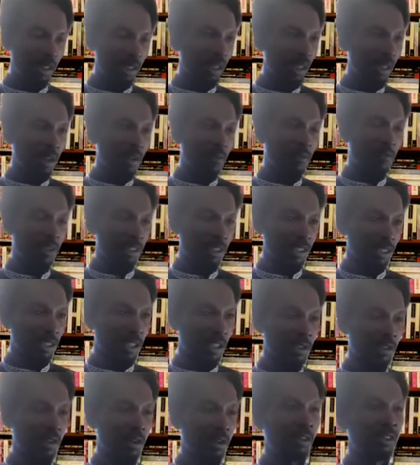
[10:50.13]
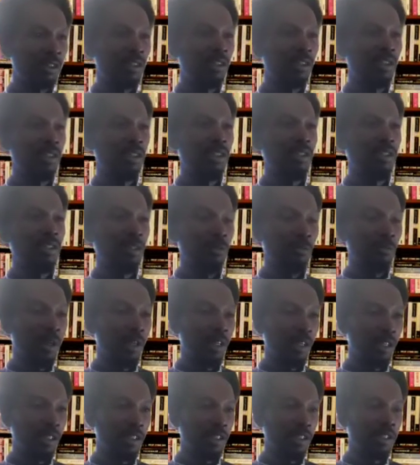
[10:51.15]
investigation,
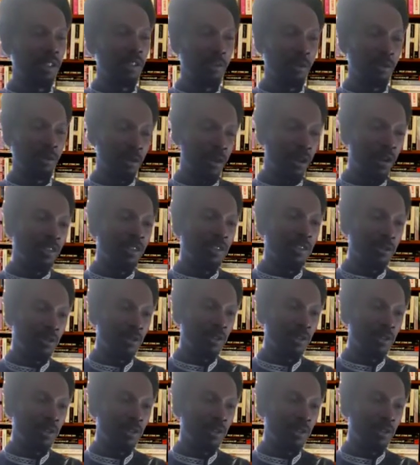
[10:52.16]
when they run into